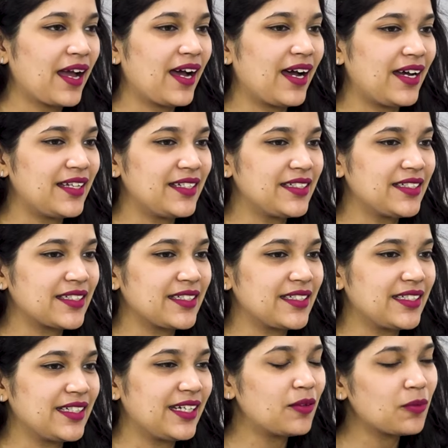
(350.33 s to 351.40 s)
And
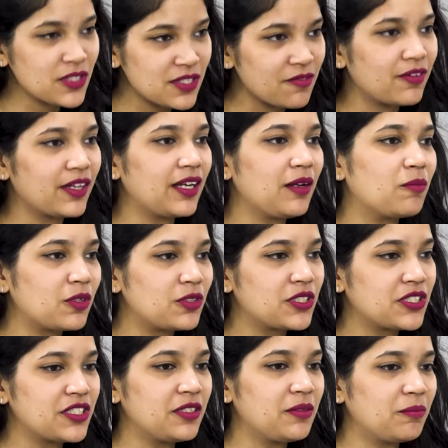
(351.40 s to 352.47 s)
it was a very
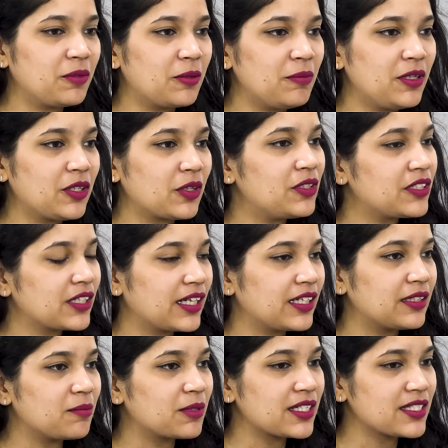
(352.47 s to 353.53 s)
emotional moment
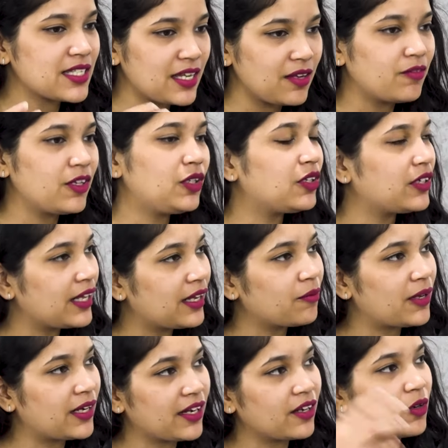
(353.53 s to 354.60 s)
altogether, because even today
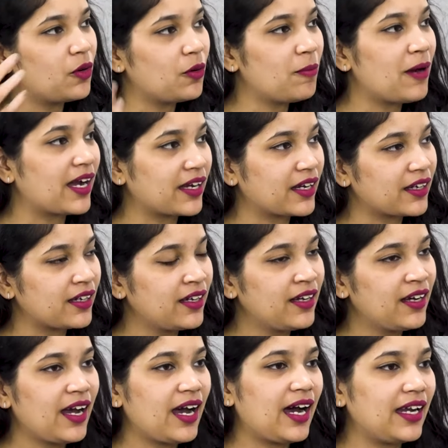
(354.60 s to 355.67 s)
when I go back
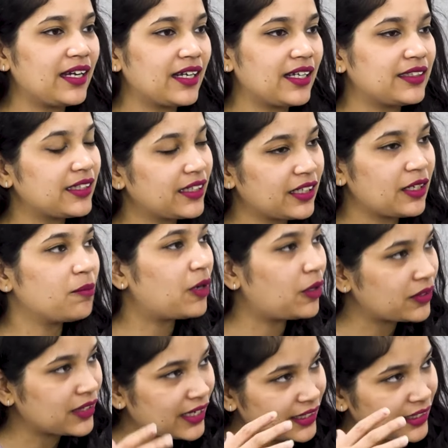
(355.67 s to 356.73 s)
and I think
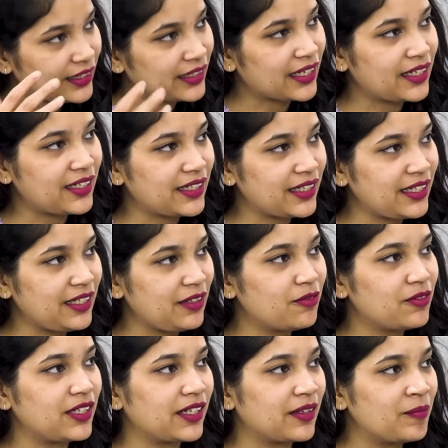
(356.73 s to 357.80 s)
about that entire
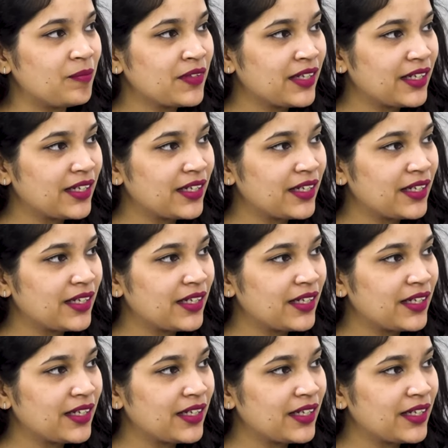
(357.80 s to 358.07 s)
evening,